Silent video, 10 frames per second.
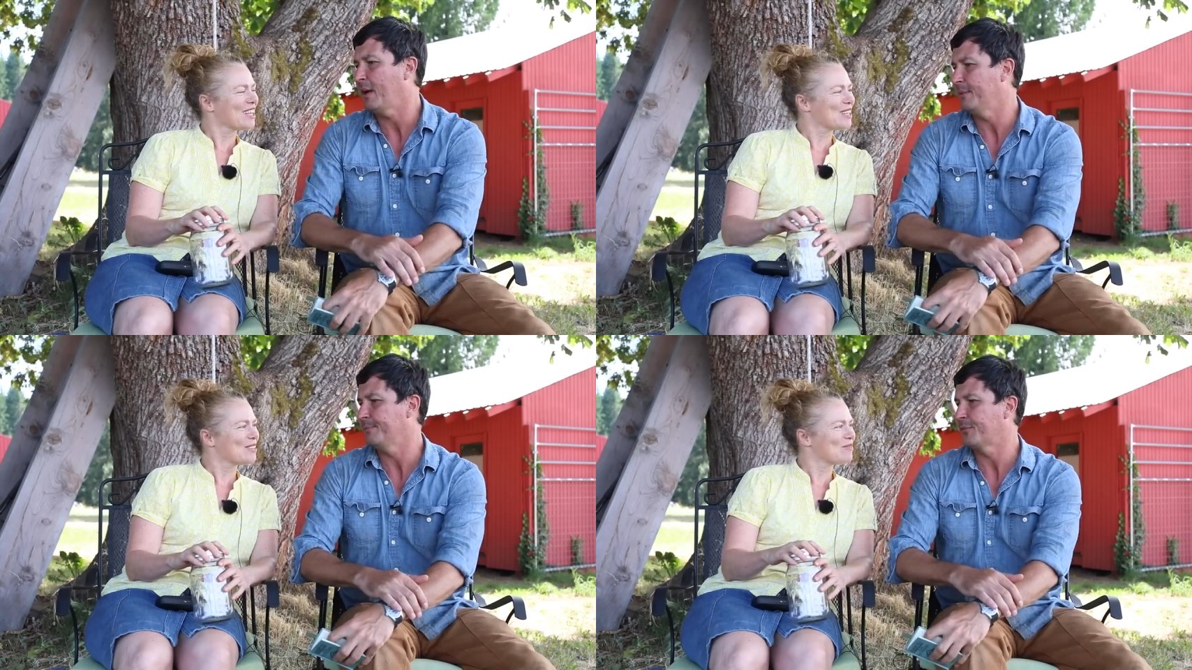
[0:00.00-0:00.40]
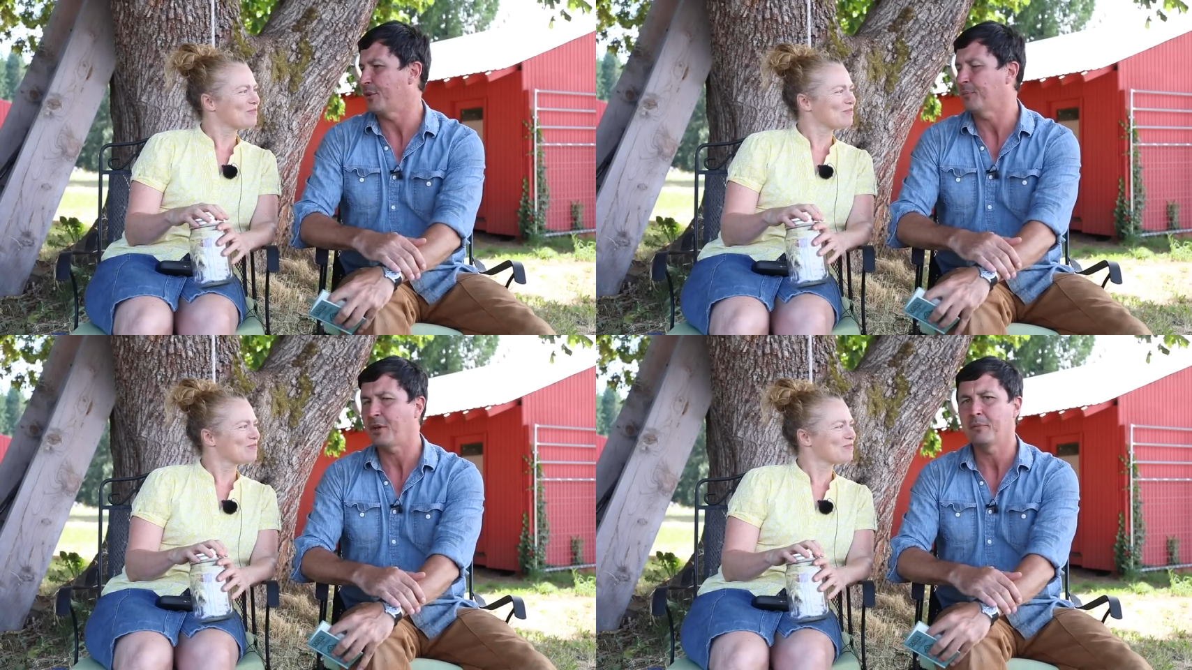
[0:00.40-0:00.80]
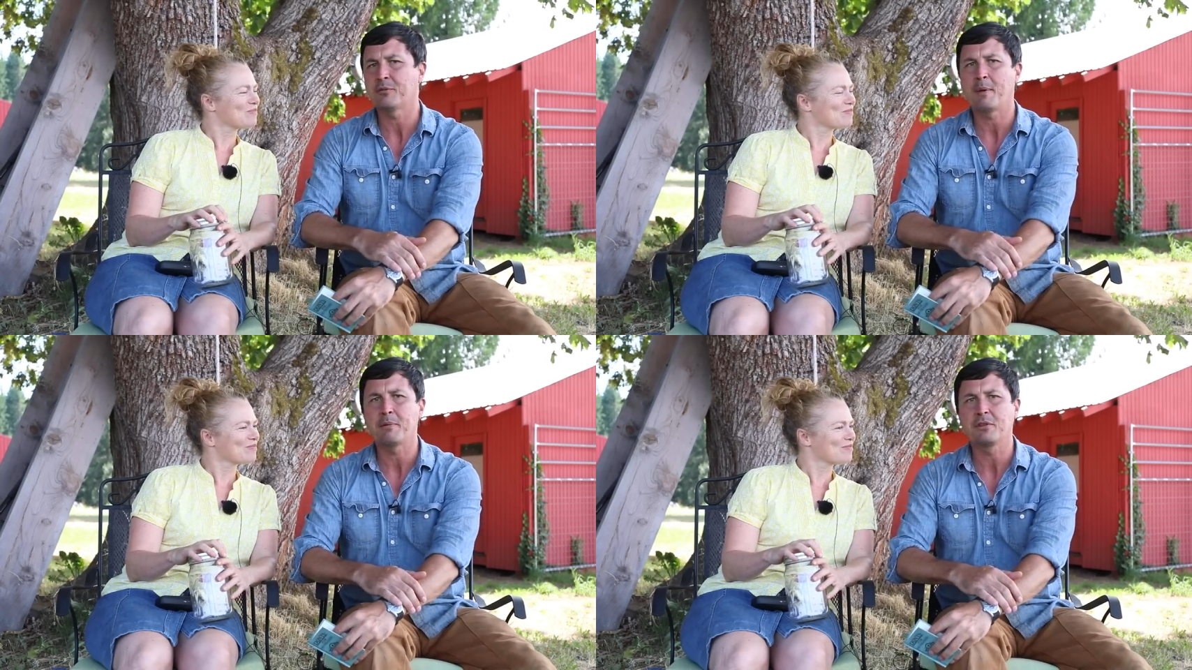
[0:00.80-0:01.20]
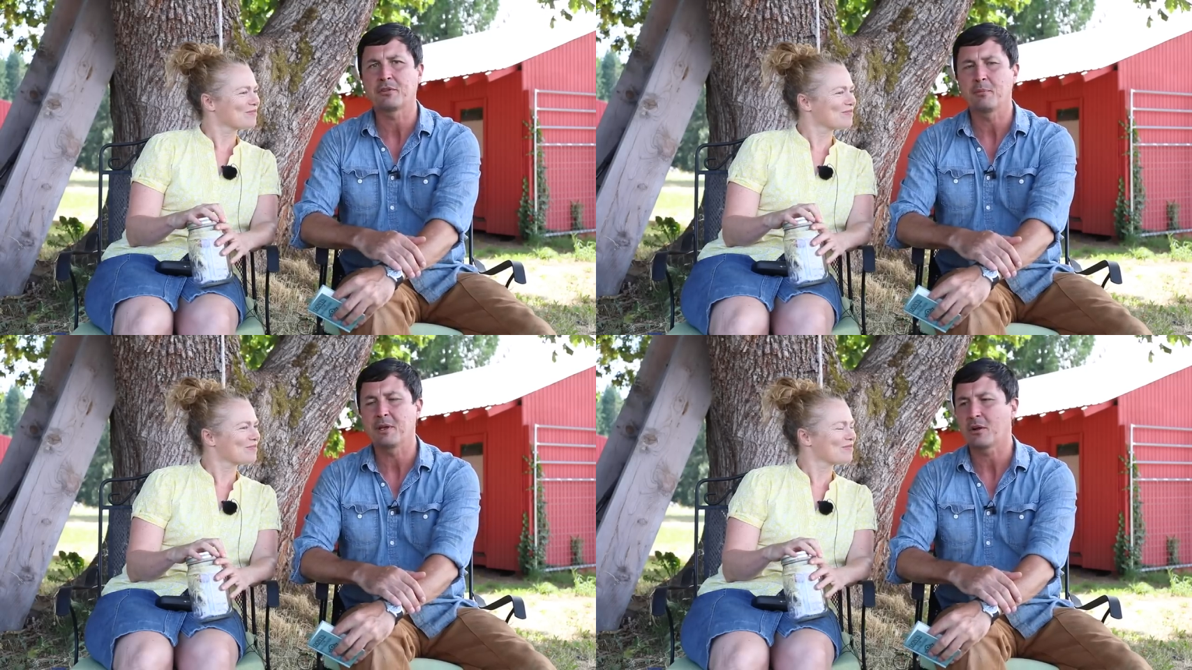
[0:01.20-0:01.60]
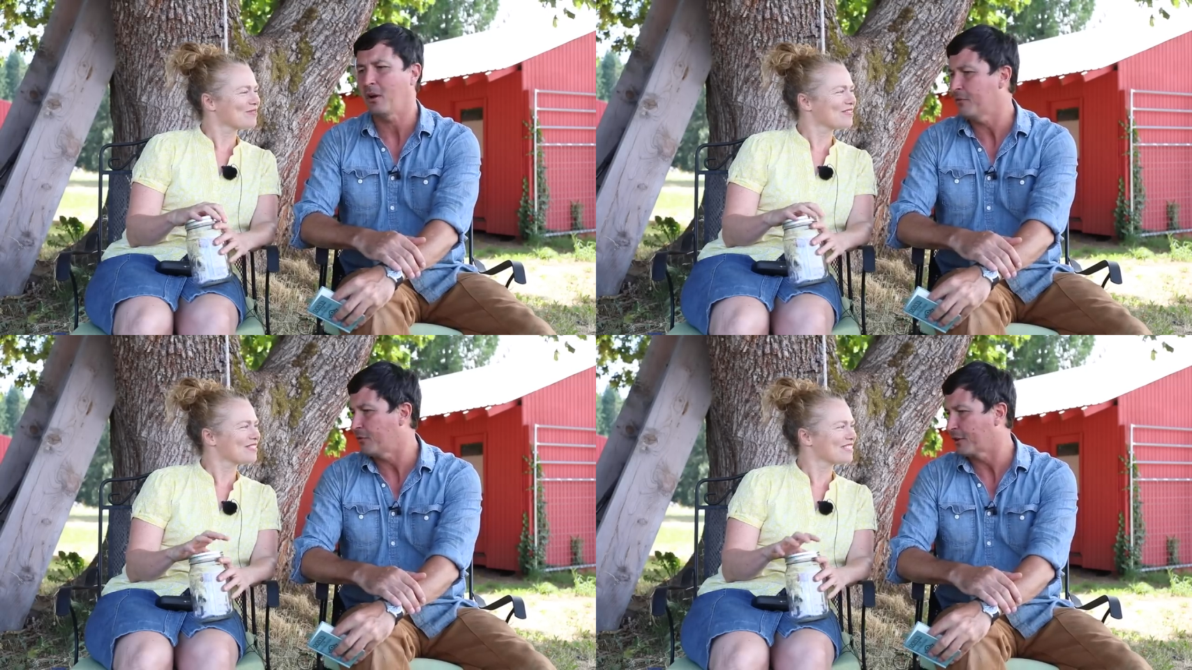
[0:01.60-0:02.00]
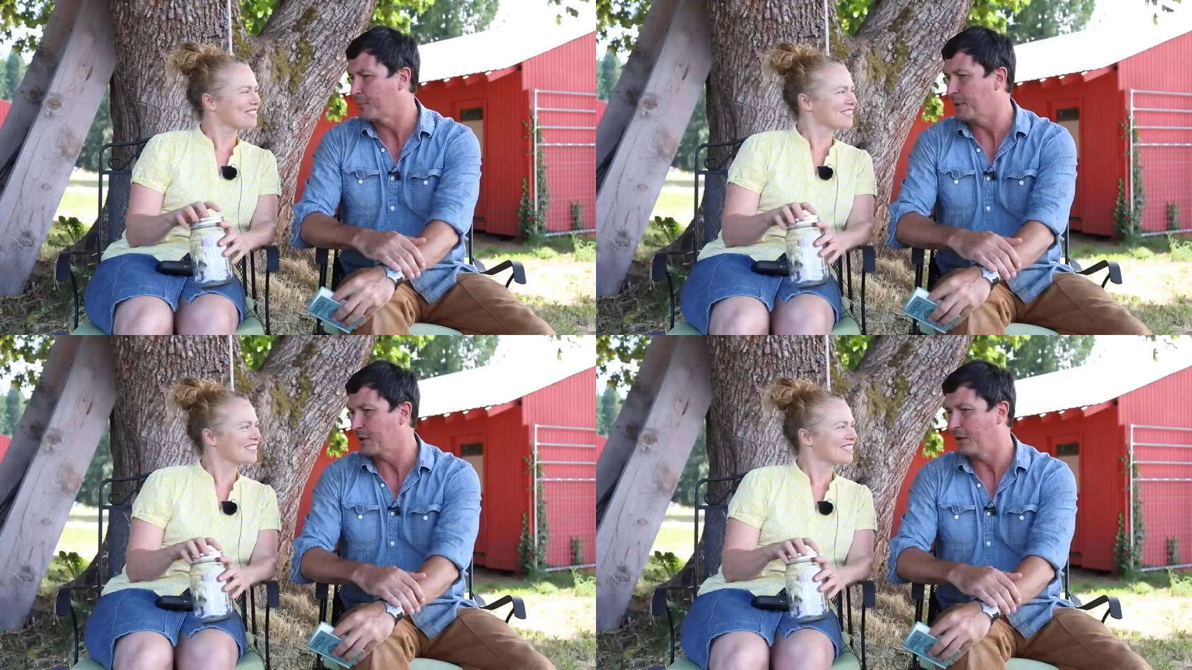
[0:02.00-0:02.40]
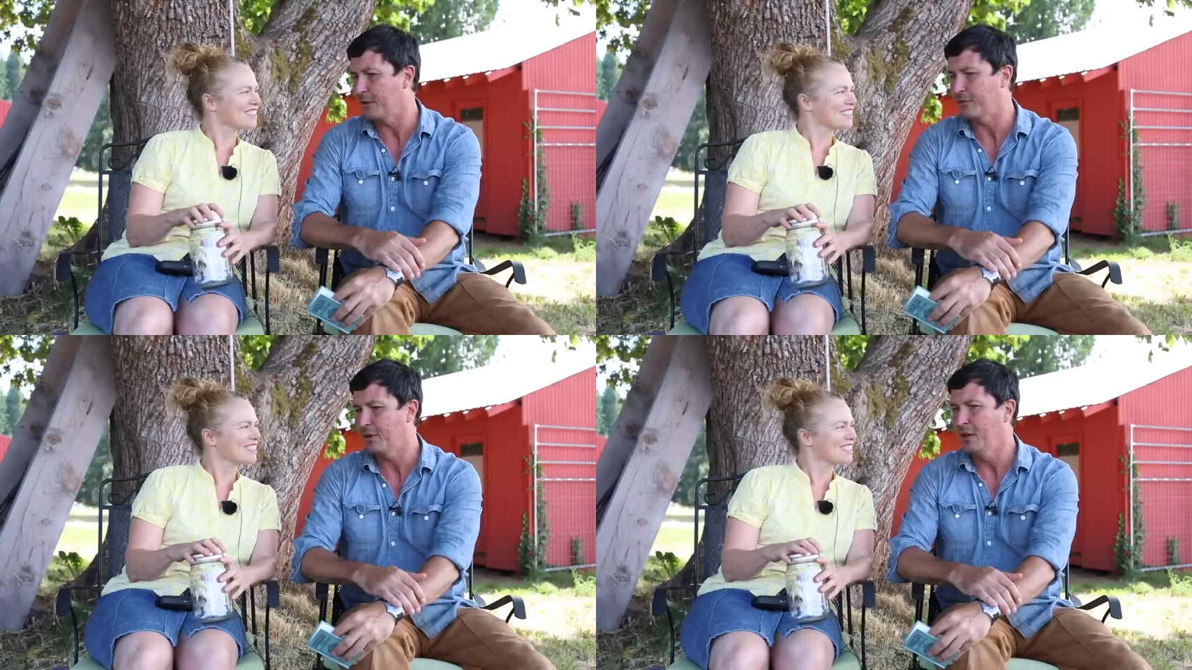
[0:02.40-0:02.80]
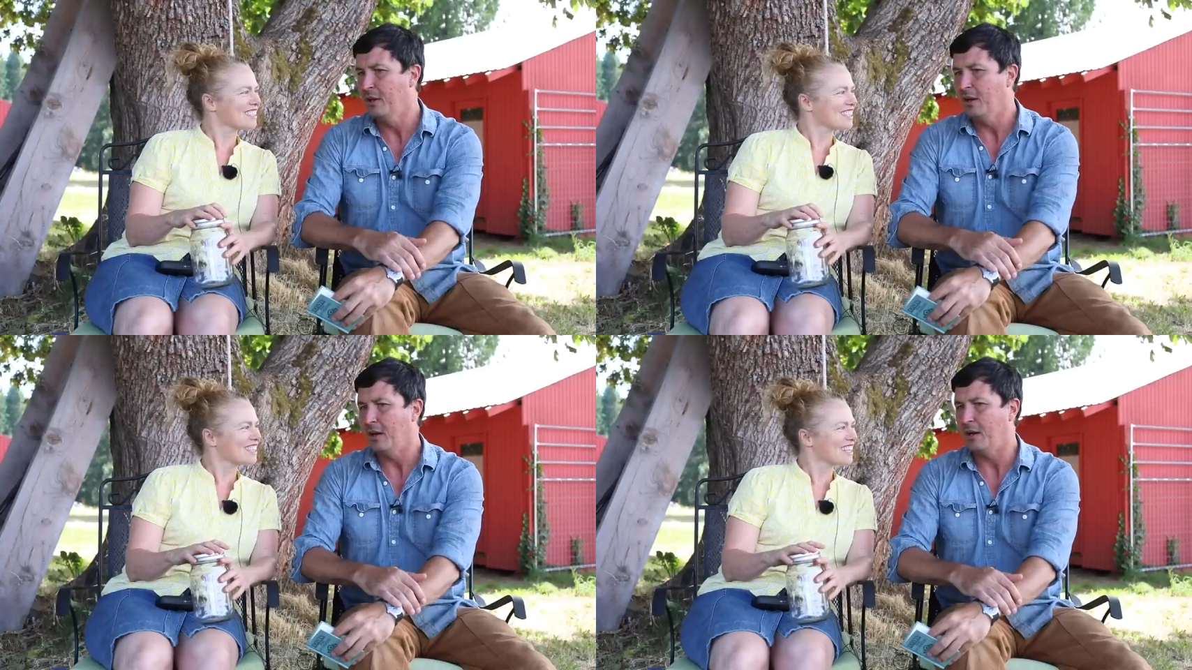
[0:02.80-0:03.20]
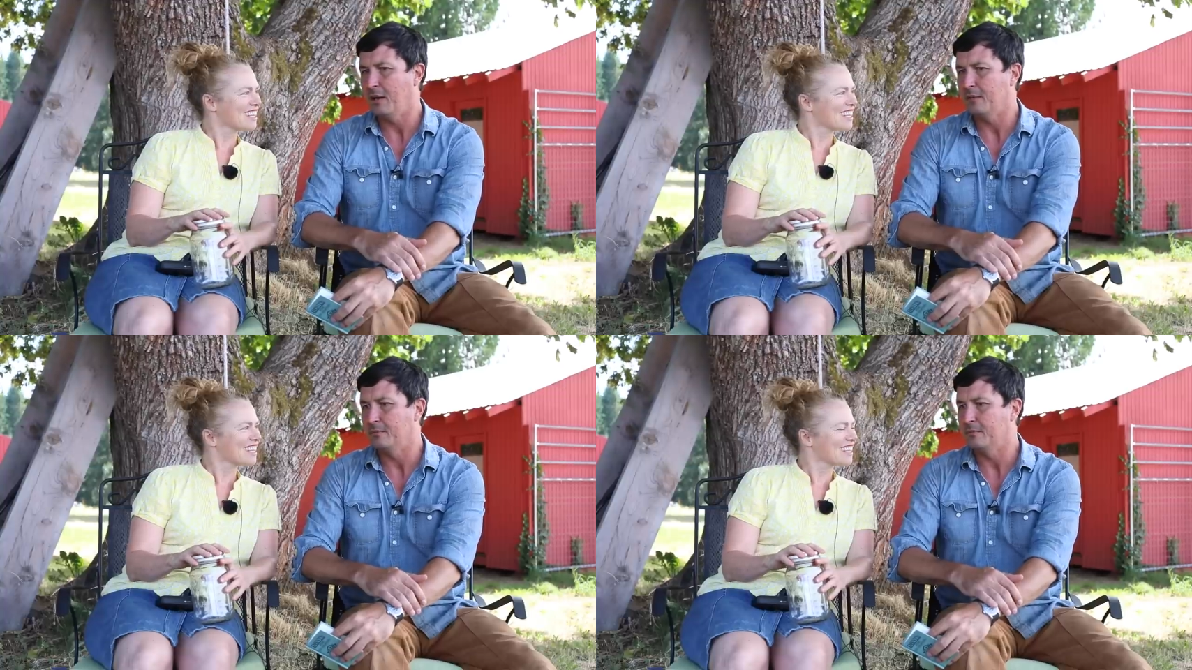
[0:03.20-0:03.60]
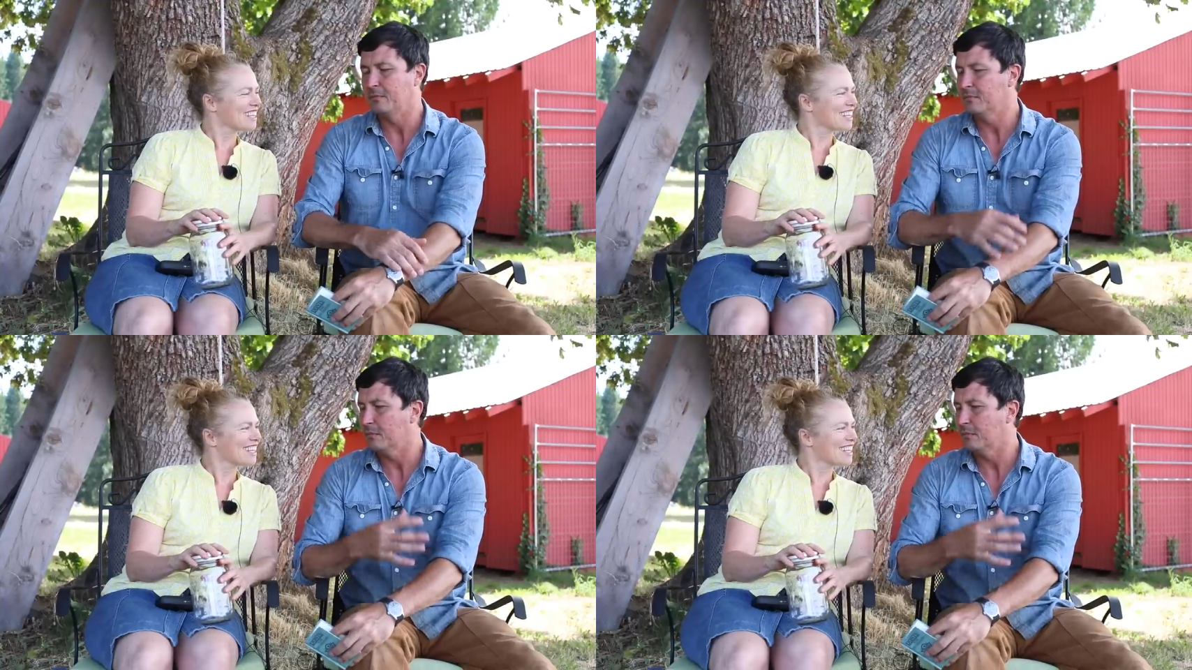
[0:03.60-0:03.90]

Speaker 1: Uh, sometimes maybe this can be a conflict because um,